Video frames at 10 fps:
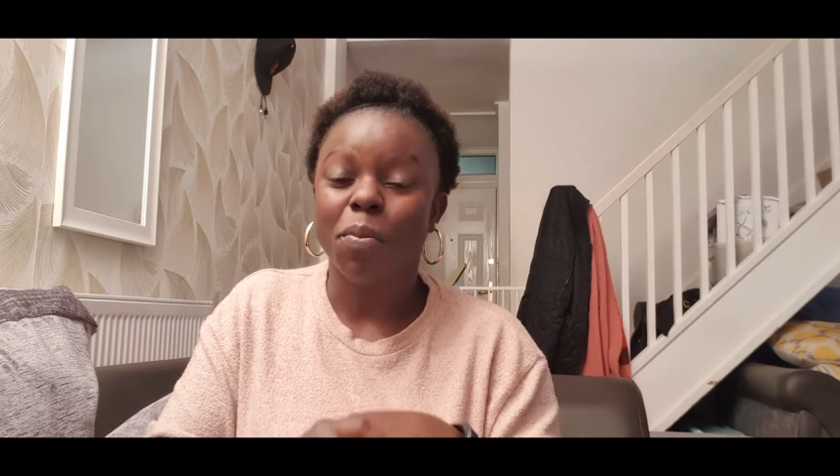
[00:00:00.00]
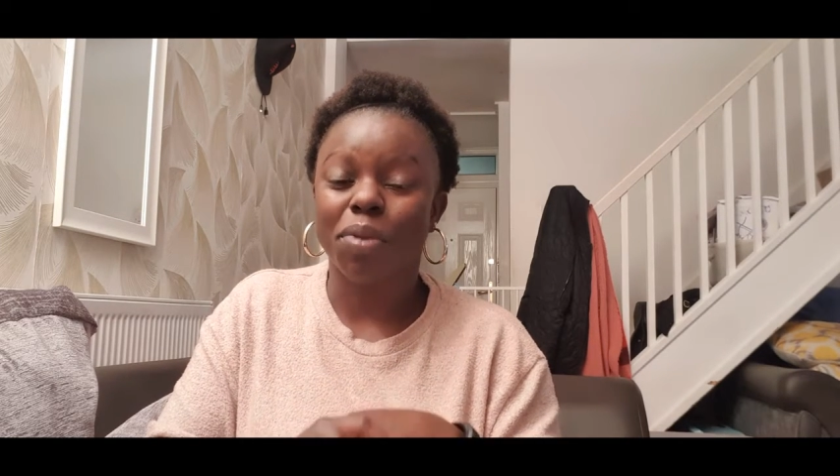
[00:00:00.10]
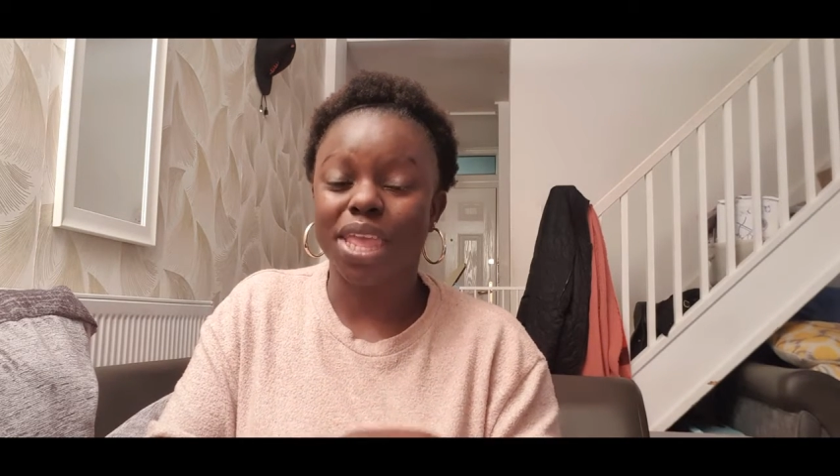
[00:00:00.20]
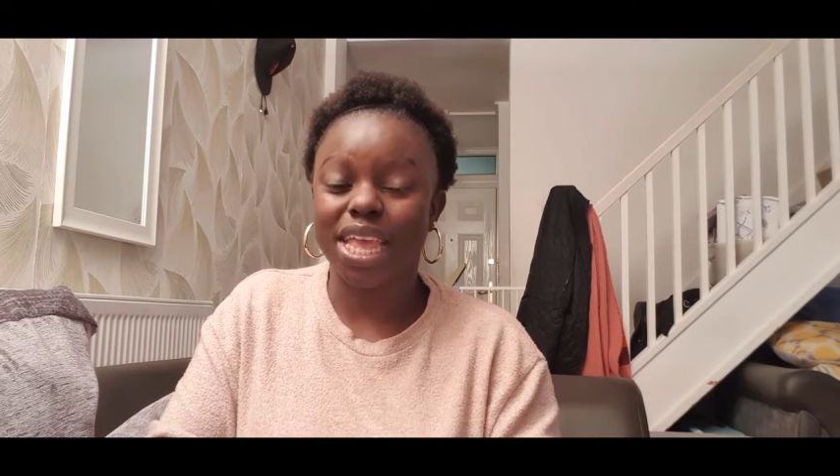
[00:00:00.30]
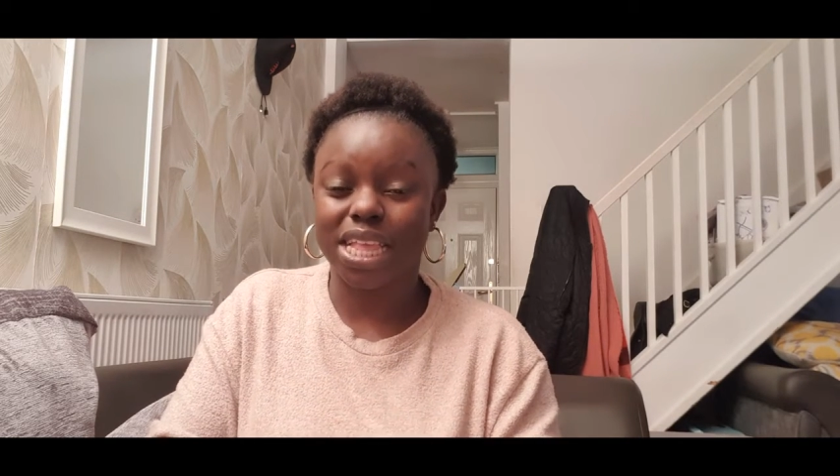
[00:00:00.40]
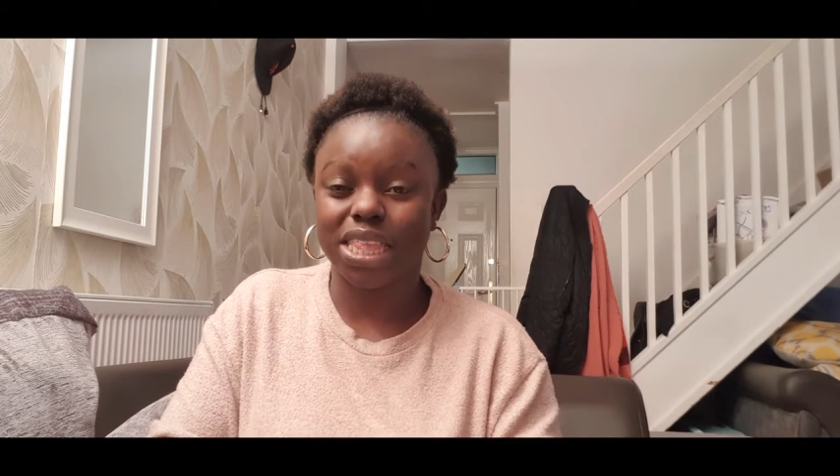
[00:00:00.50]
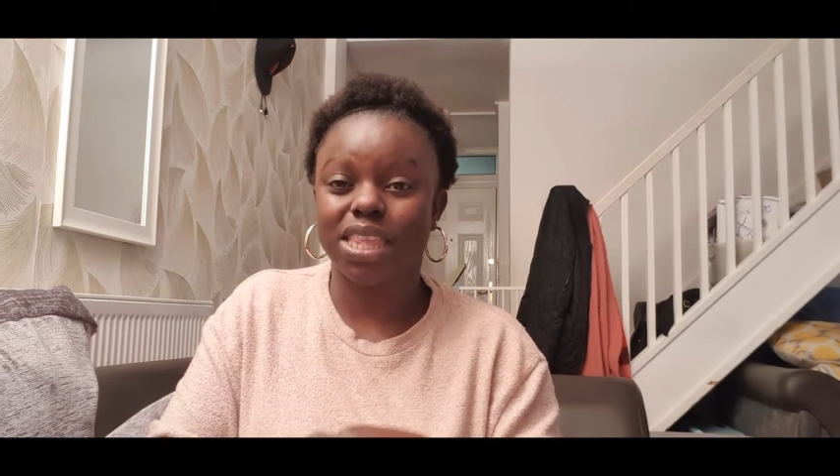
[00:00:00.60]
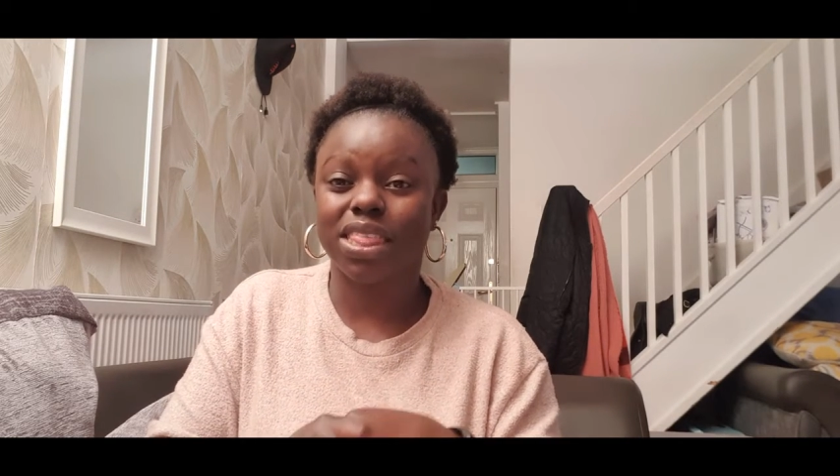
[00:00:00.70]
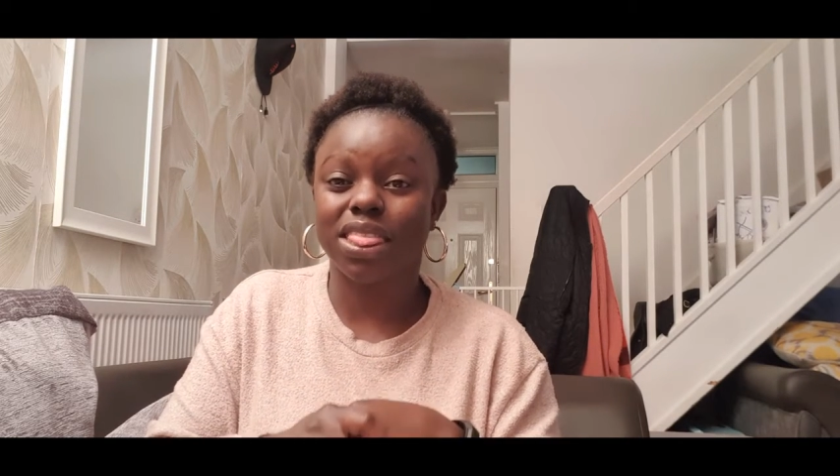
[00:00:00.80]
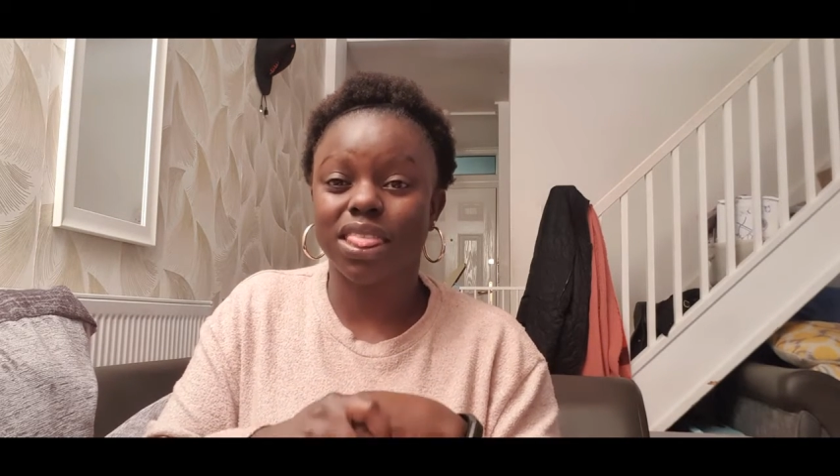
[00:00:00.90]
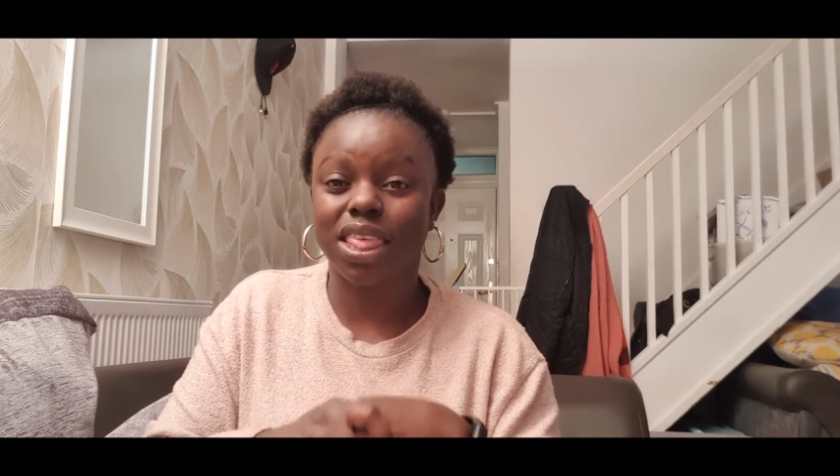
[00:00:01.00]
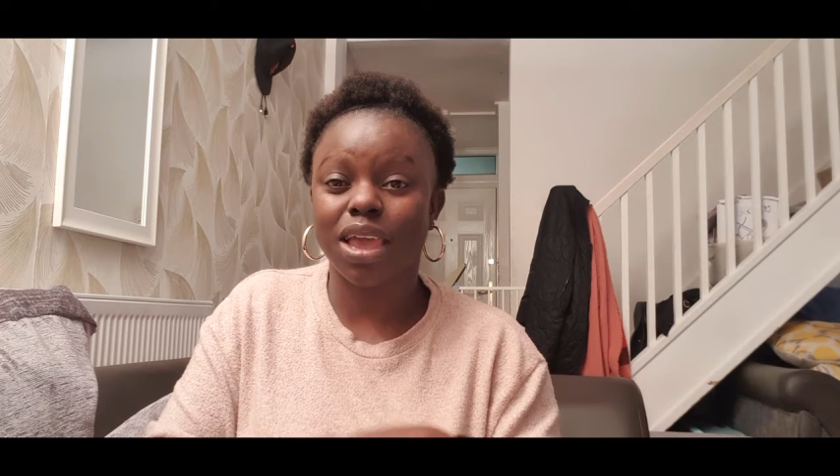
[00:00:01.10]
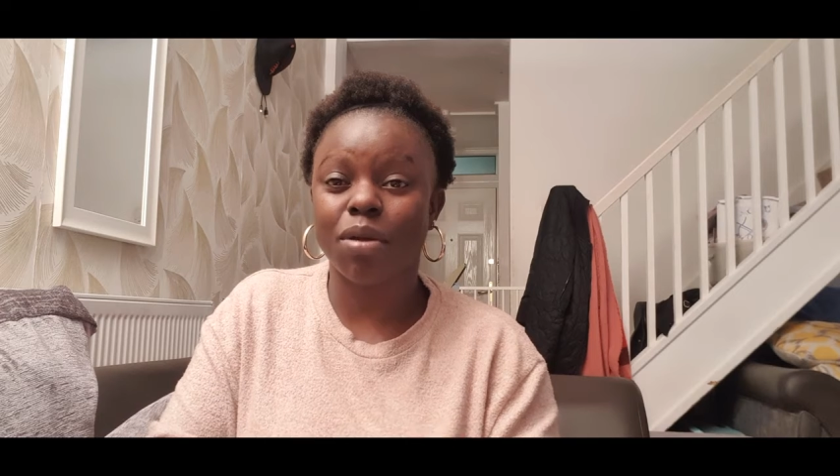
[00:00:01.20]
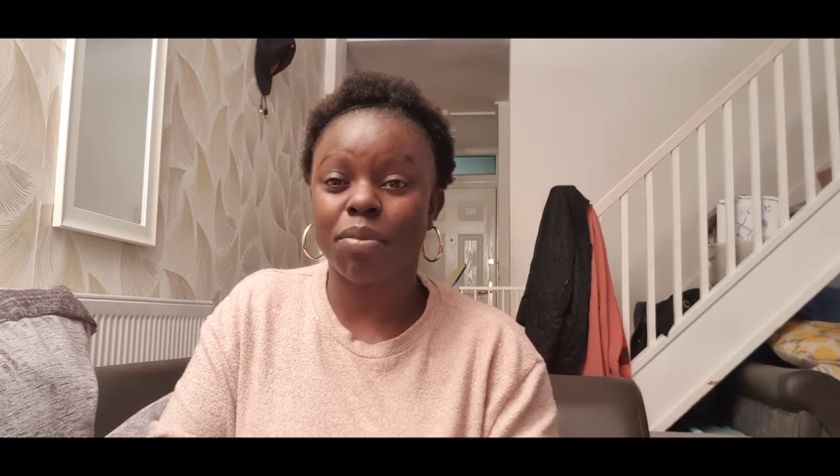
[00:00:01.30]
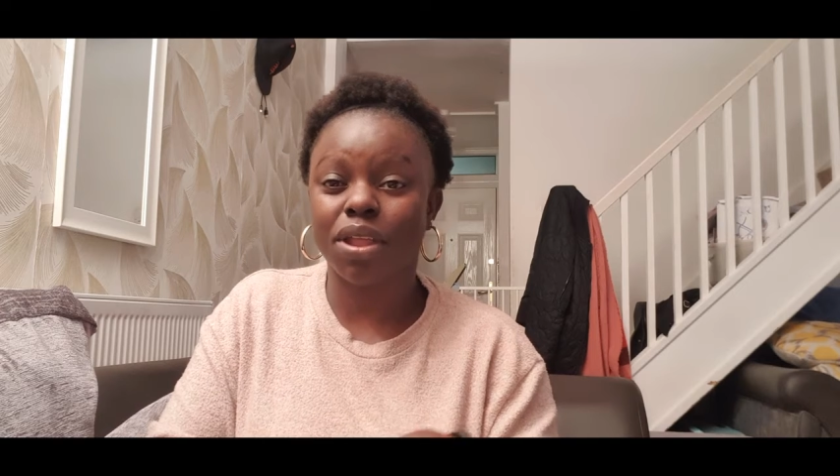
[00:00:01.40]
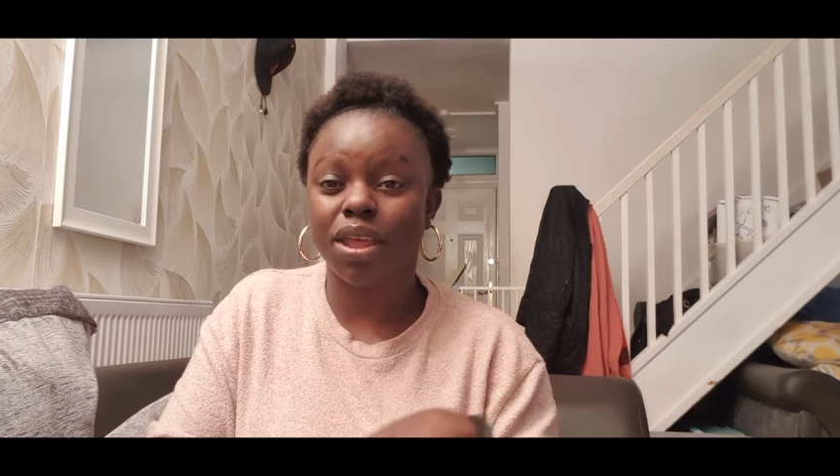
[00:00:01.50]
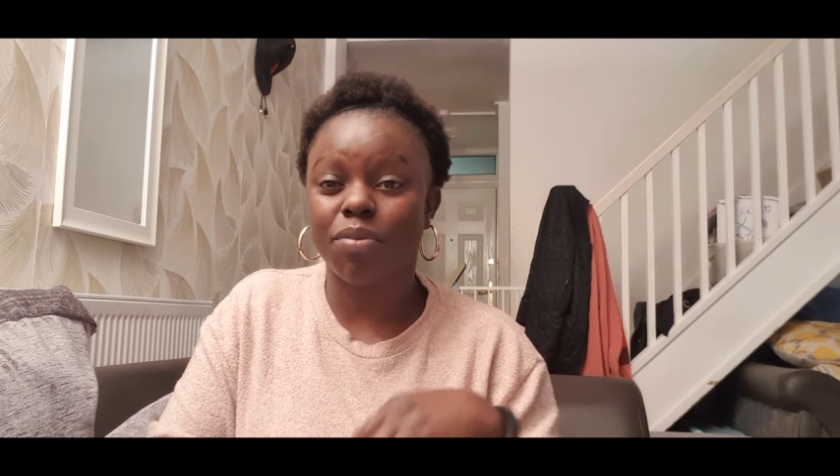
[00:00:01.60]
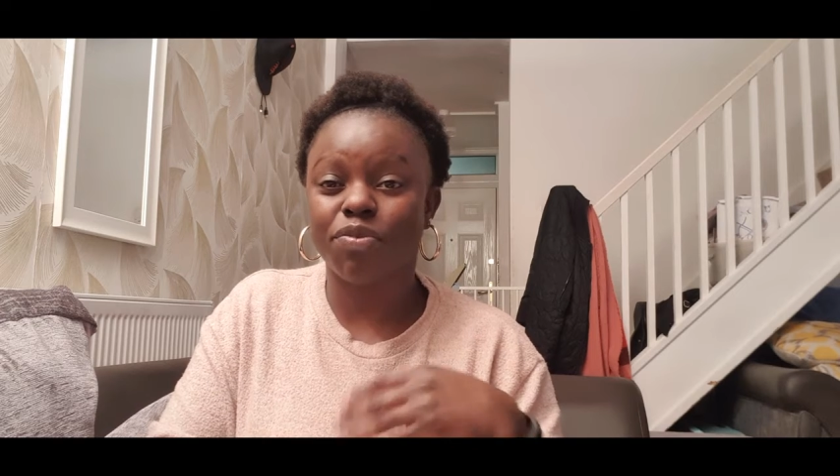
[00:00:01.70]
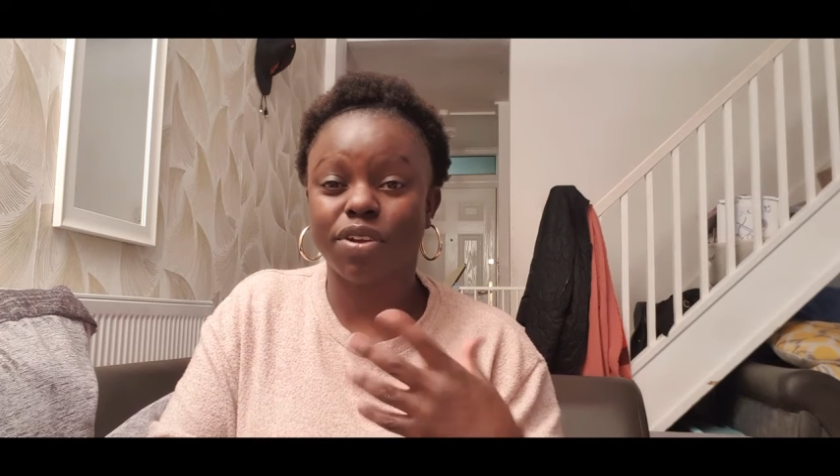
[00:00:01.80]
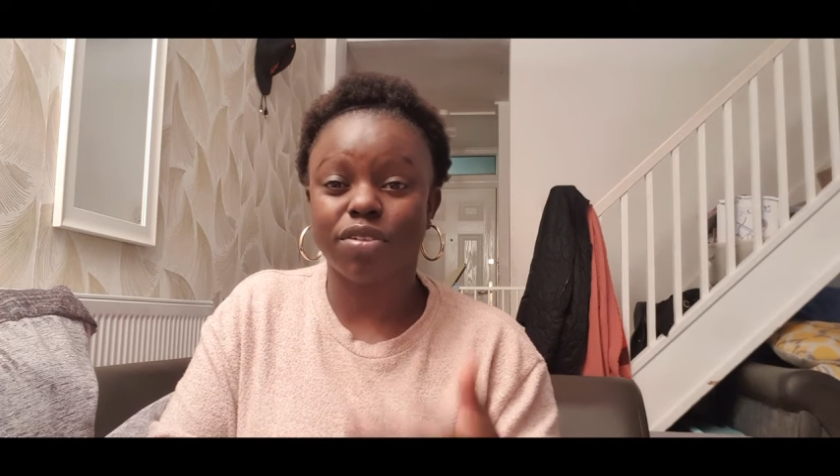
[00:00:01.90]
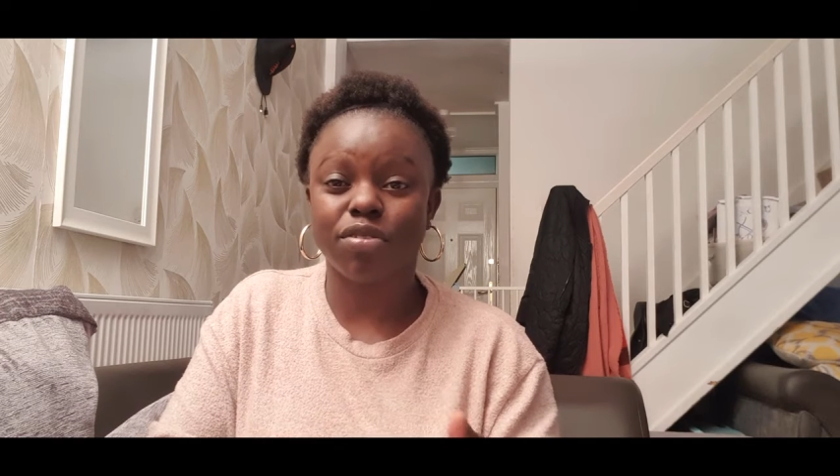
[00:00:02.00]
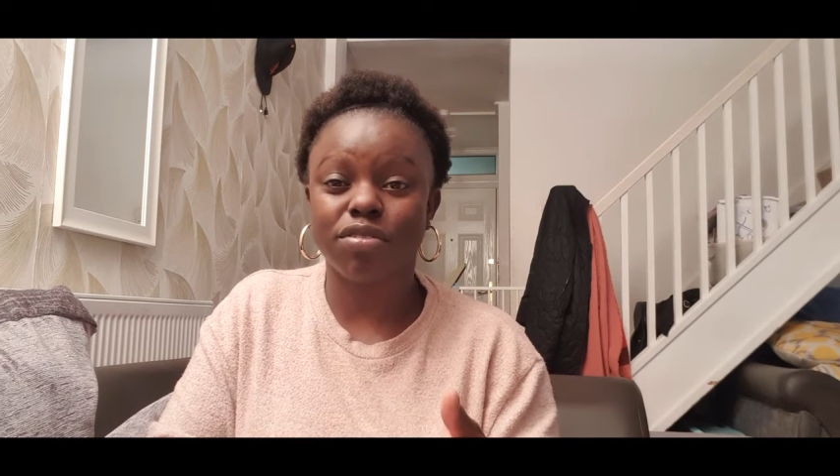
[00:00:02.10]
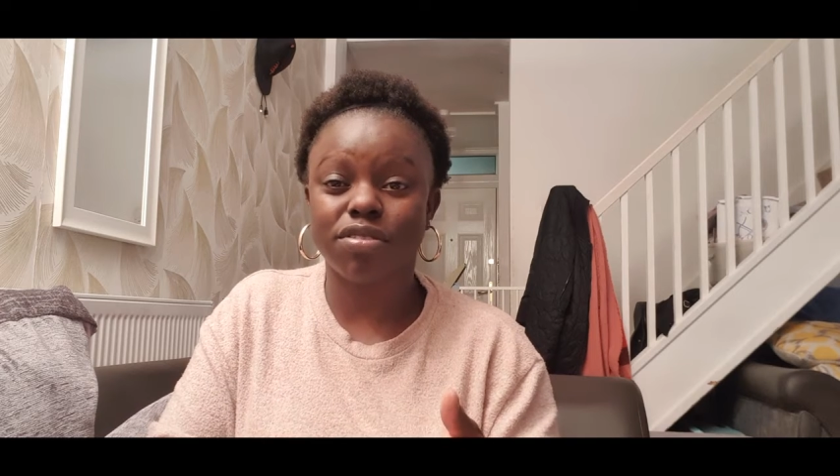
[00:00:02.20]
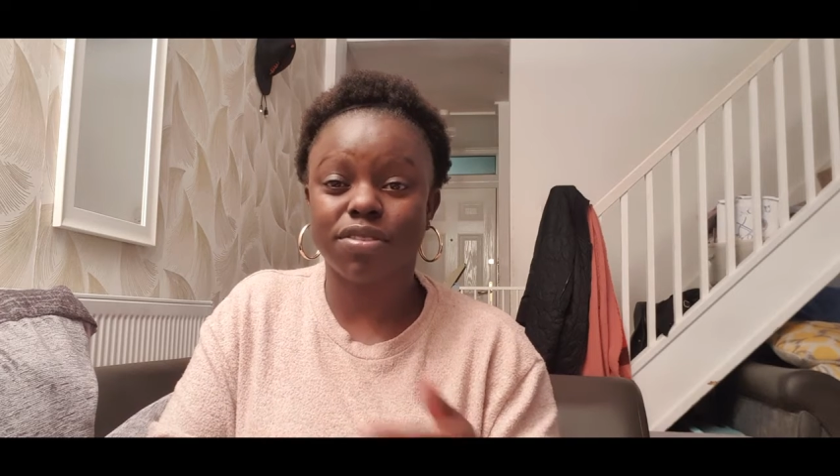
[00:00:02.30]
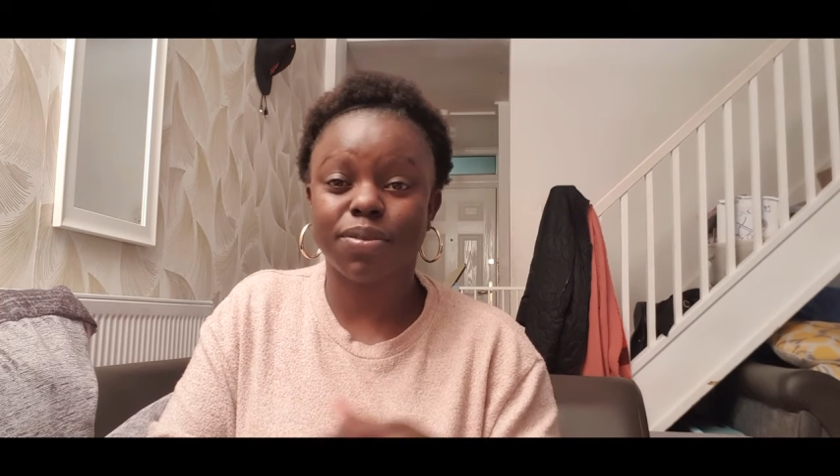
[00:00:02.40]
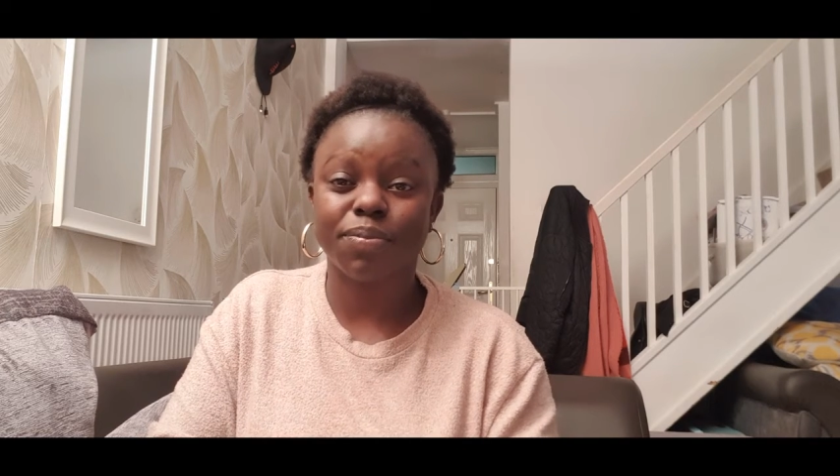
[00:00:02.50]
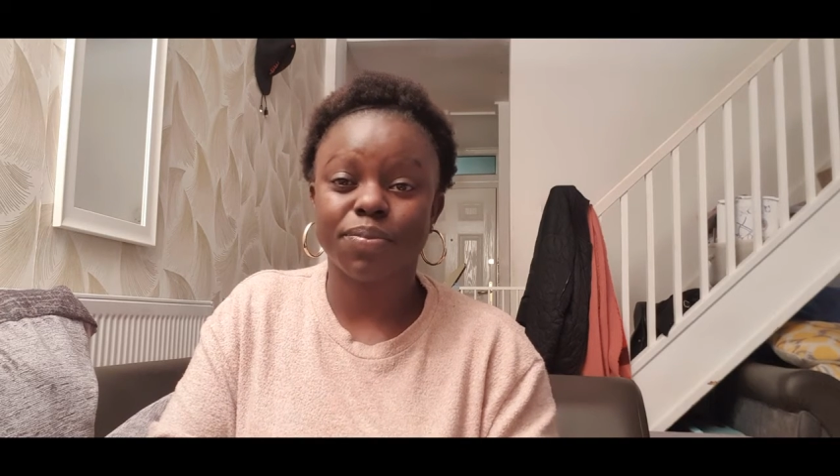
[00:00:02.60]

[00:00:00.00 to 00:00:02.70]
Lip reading: But yes, think about the upfront costs,